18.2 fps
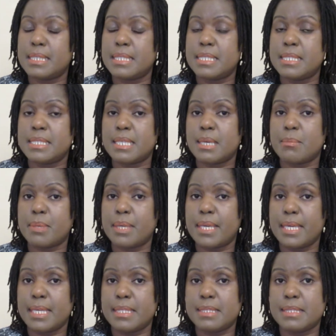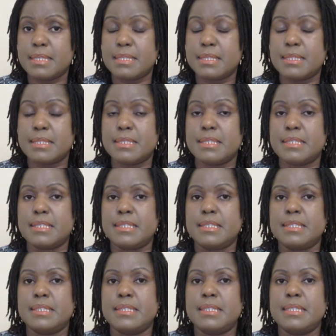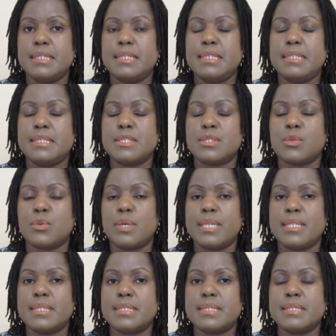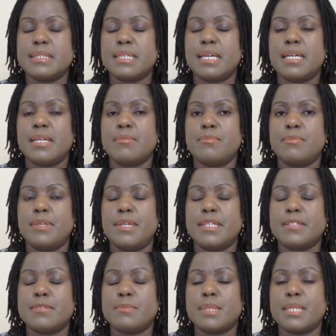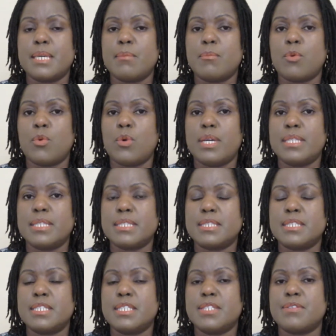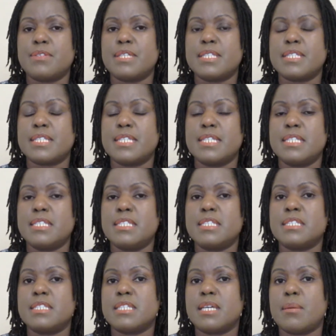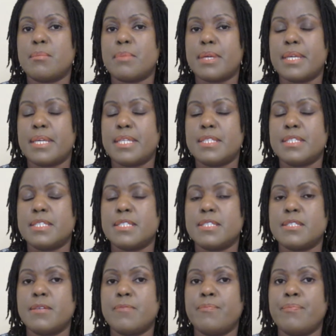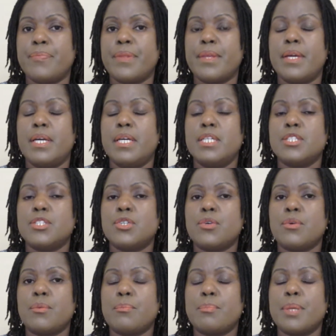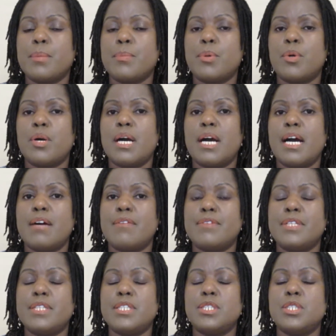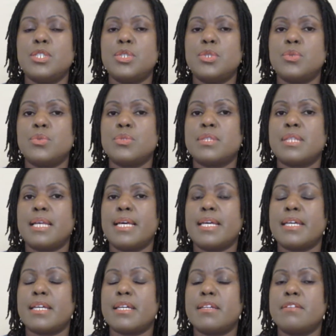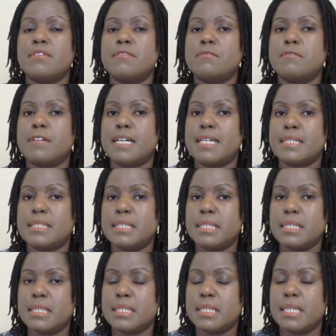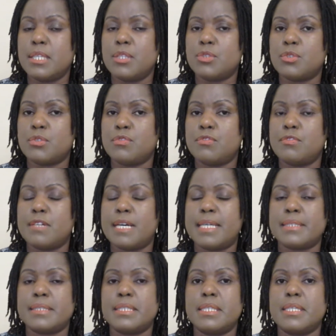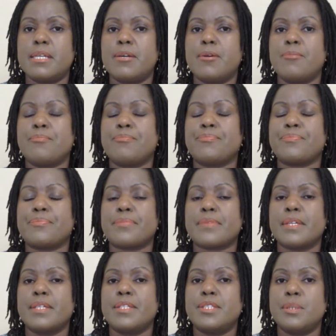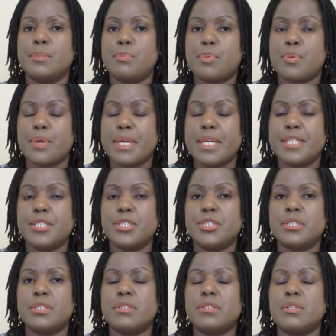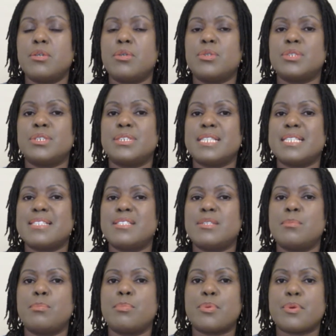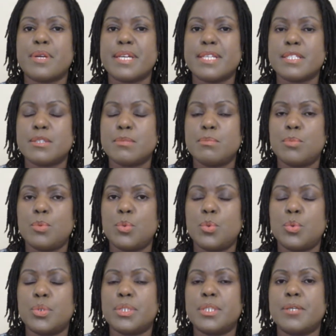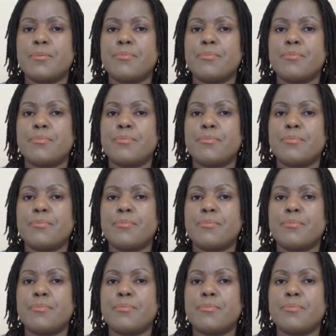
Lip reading: in some cases. It's has become quite a serious case in some cases. So people have issues like fatigue, a lot of fatigue, depression or just depressed mood,